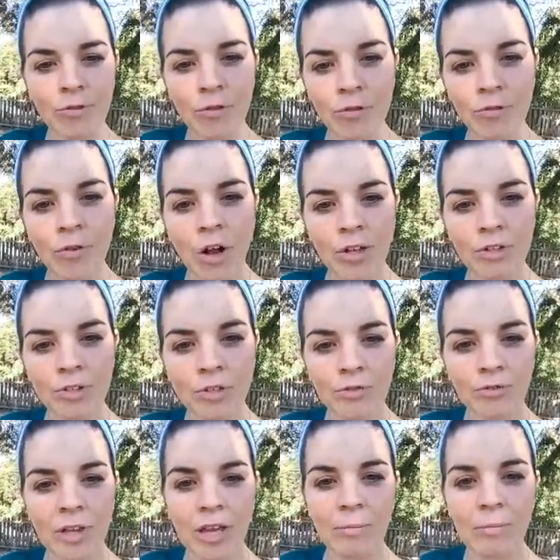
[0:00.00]
for foster
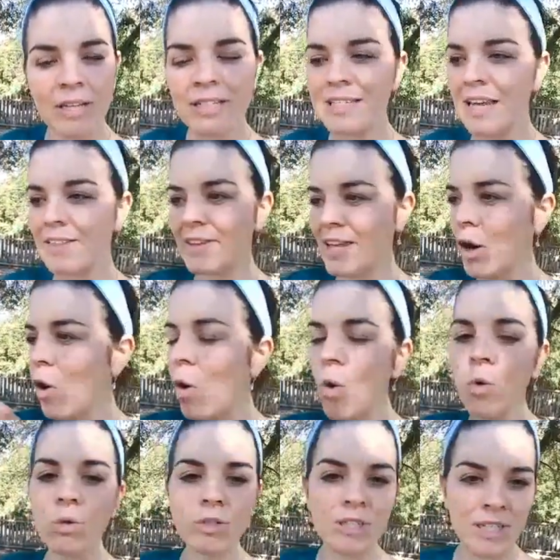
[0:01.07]
families and the
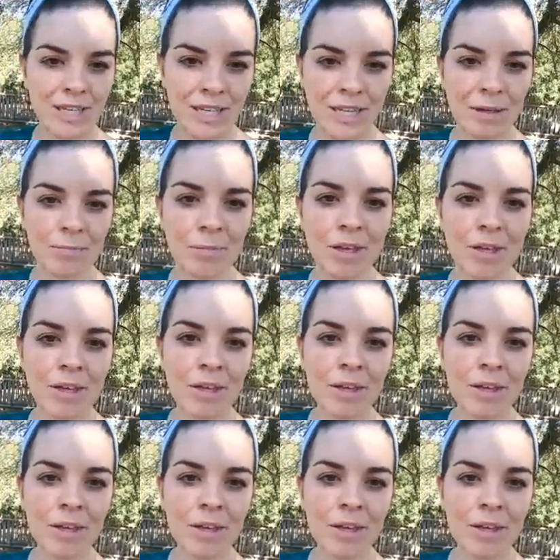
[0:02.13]
whole team